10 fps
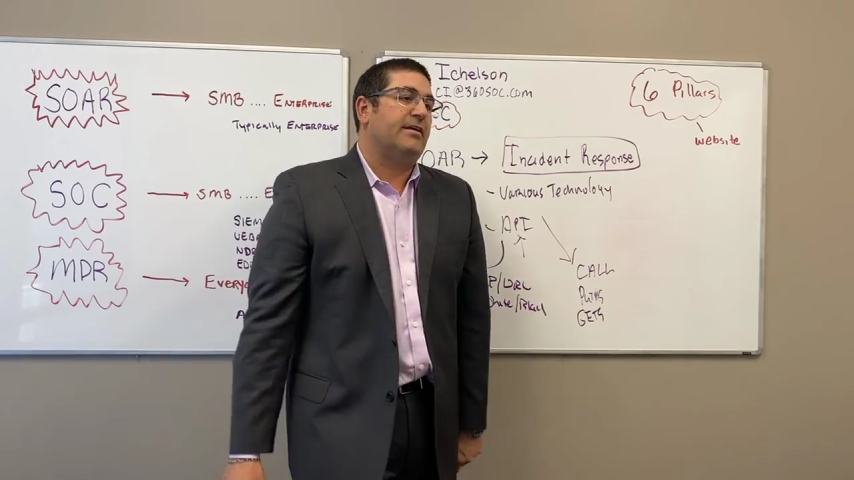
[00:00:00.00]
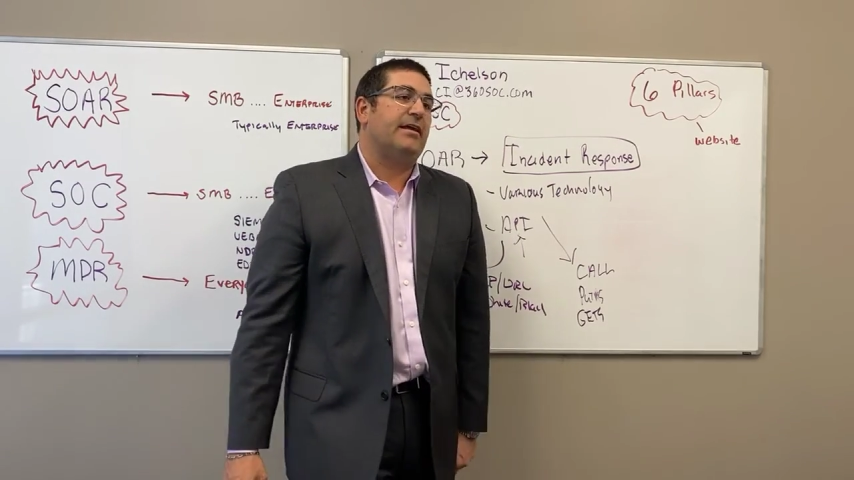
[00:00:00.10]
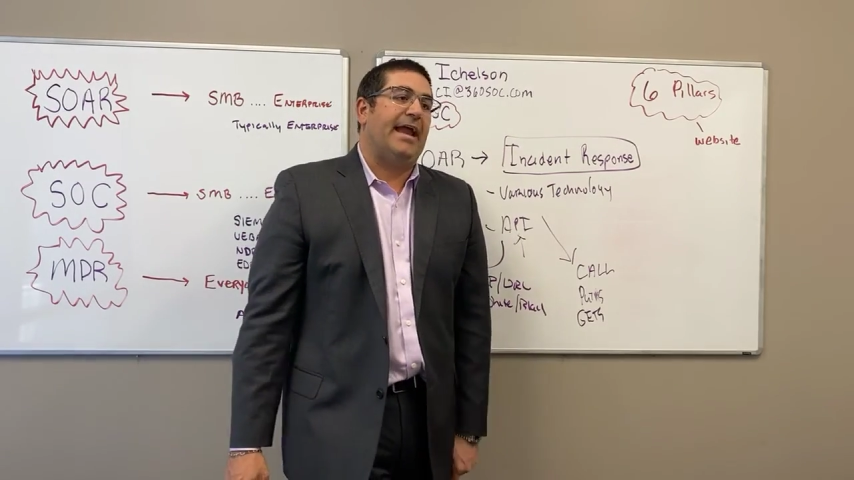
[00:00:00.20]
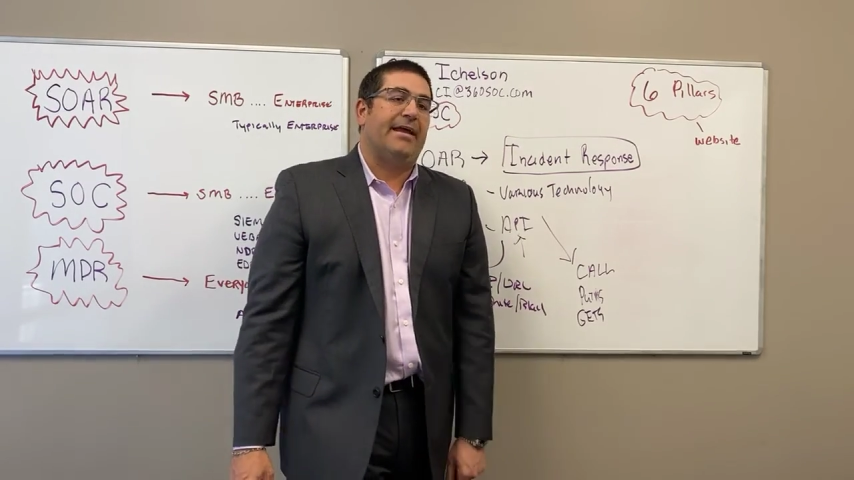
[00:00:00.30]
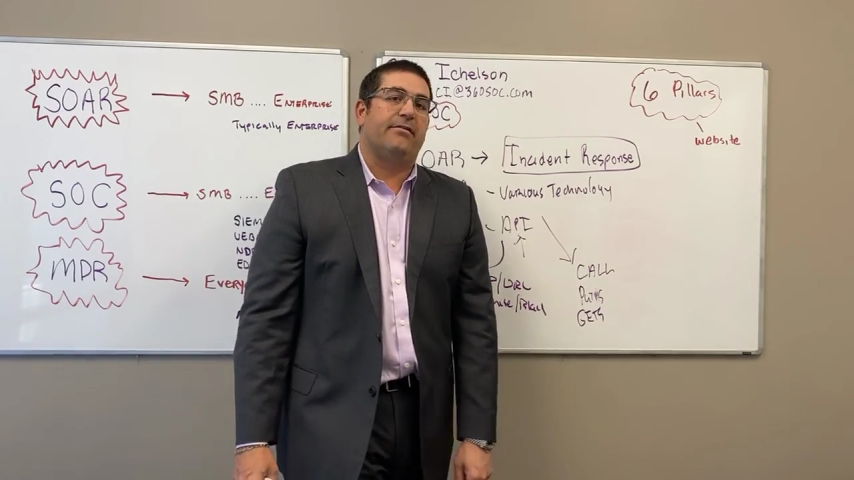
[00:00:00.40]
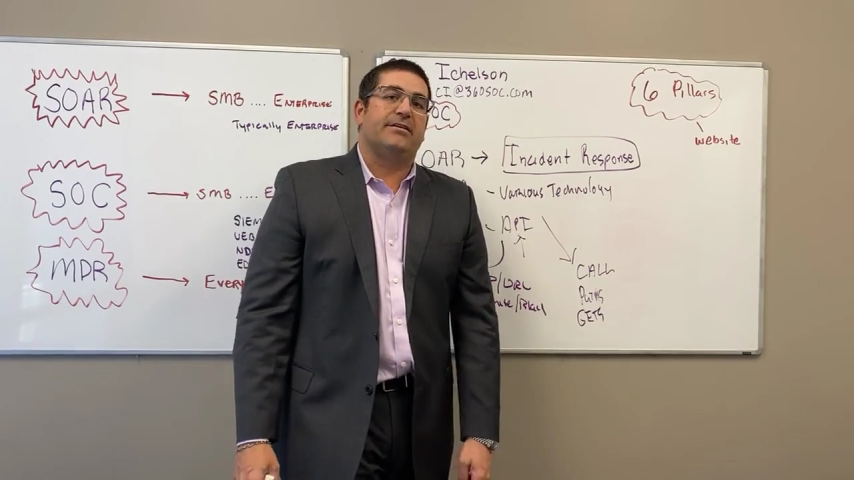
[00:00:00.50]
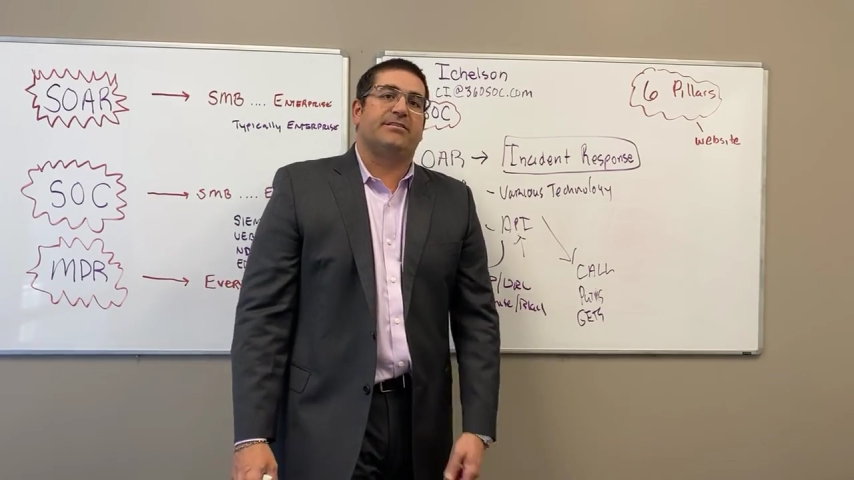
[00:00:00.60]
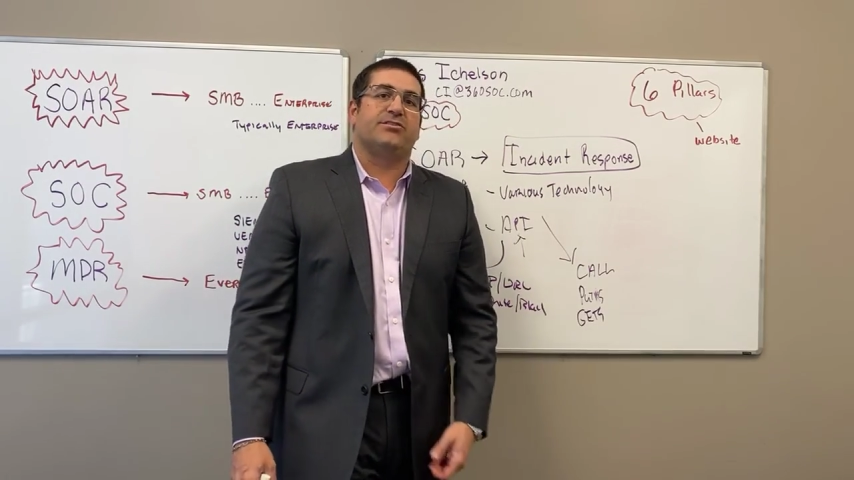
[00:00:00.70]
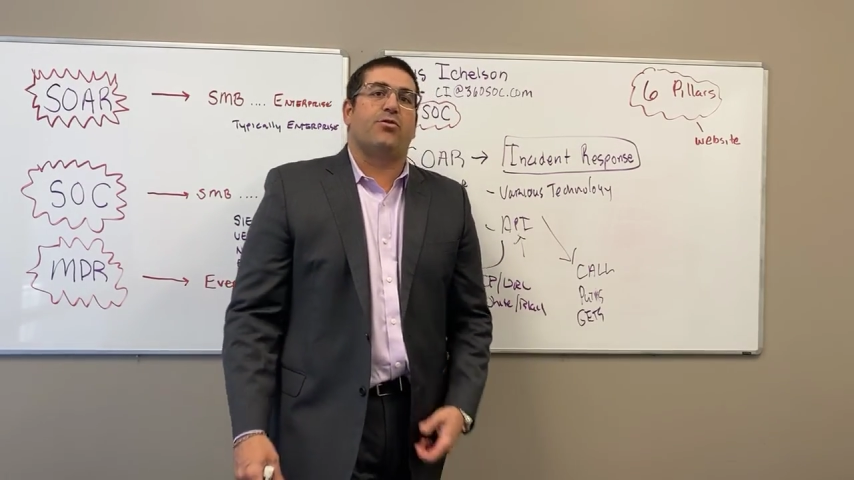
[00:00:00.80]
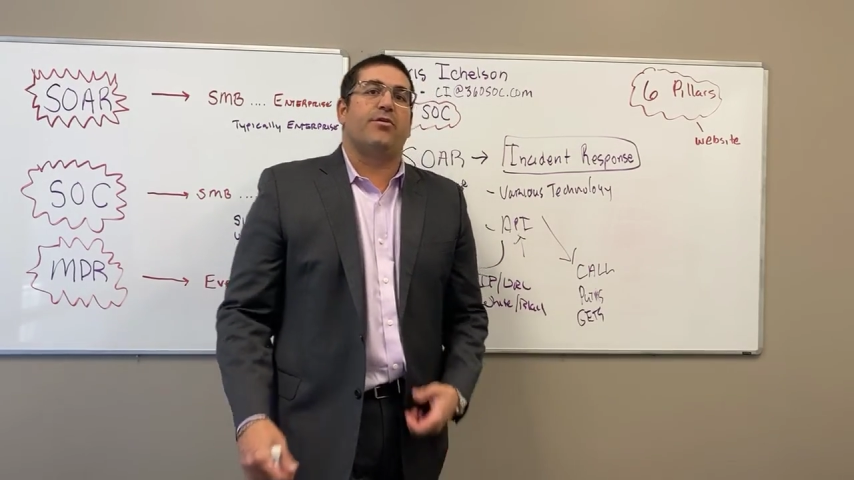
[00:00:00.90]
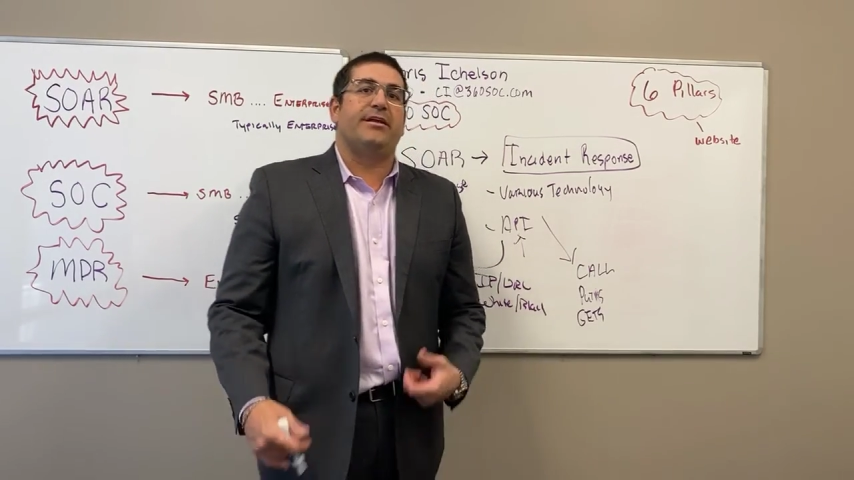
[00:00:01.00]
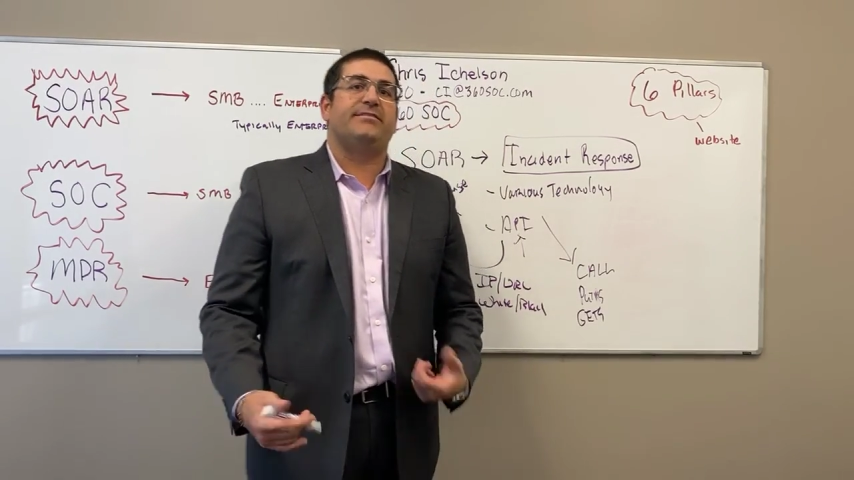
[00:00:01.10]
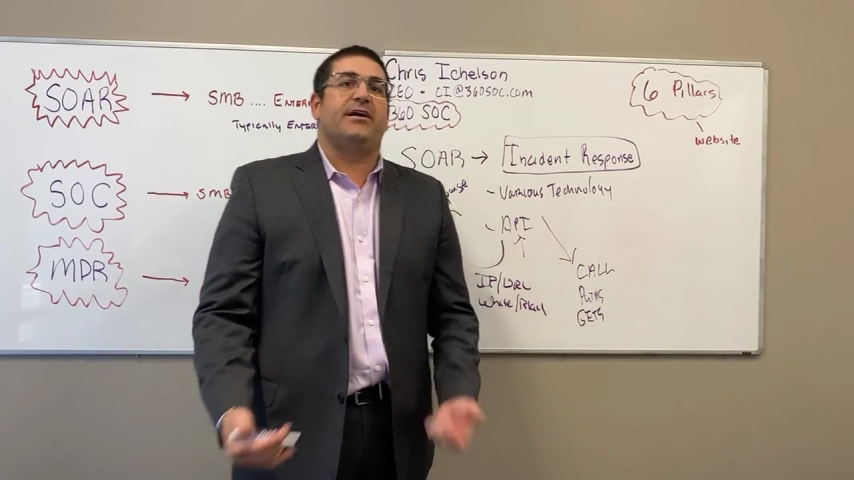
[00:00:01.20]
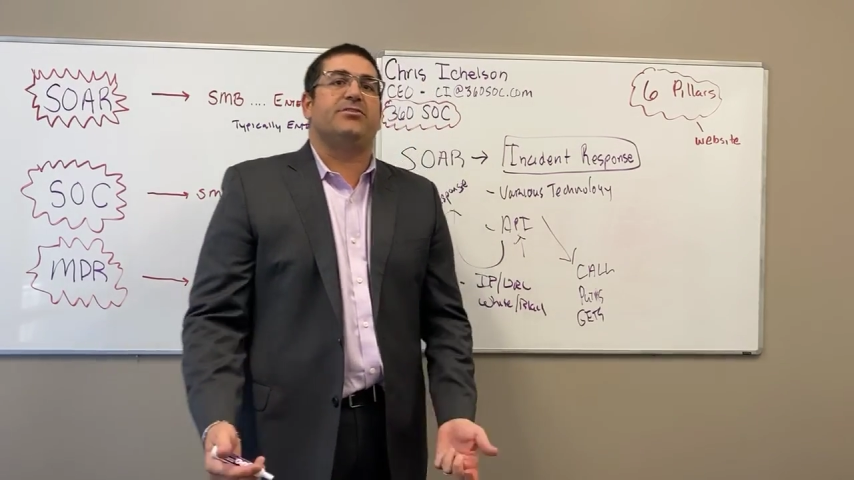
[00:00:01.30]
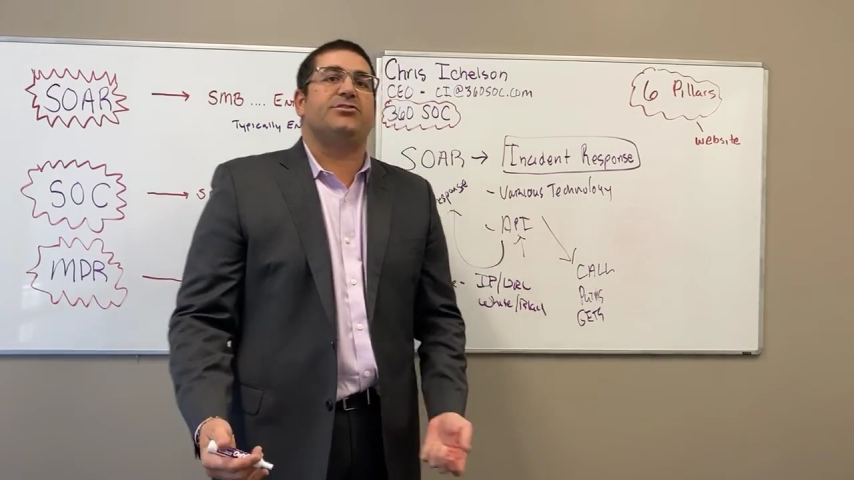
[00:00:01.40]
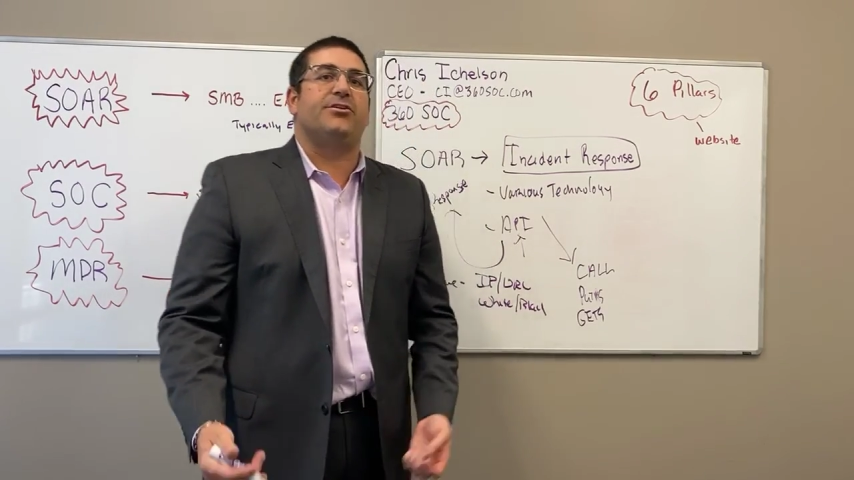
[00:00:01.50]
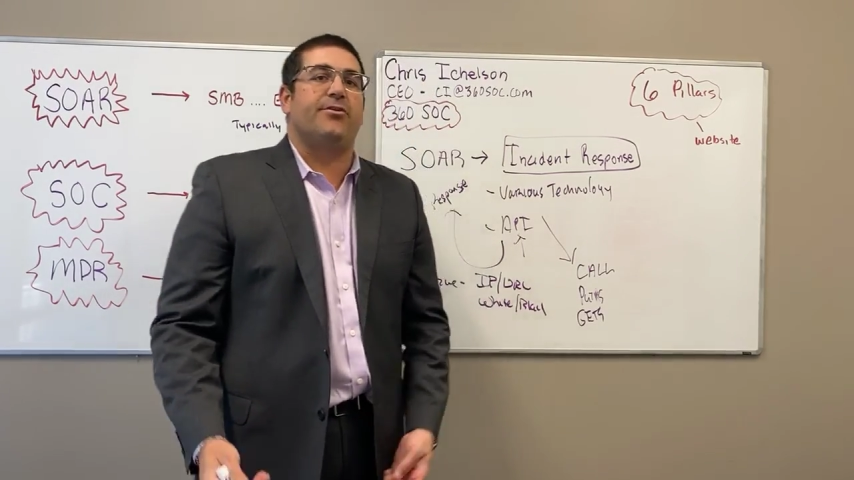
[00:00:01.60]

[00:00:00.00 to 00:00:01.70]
analyst has already touched it,